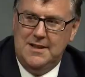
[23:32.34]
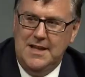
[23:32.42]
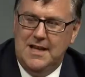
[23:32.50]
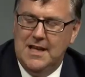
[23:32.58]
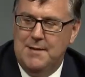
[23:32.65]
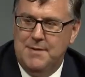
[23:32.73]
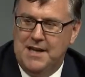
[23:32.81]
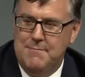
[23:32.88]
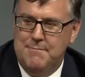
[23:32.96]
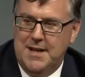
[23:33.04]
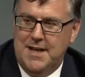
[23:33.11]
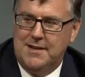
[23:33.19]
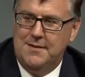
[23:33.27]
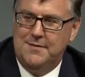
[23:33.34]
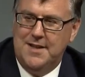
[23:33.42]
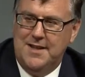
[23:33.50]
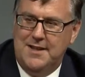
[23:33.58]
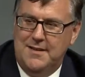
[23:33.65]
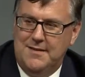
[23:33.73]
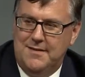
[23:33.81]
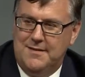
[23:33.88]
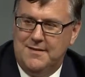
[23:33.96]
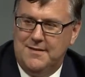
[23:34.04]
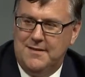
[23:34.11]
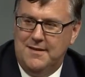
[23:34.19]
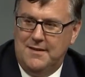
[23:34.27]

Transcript: the economic impact of things?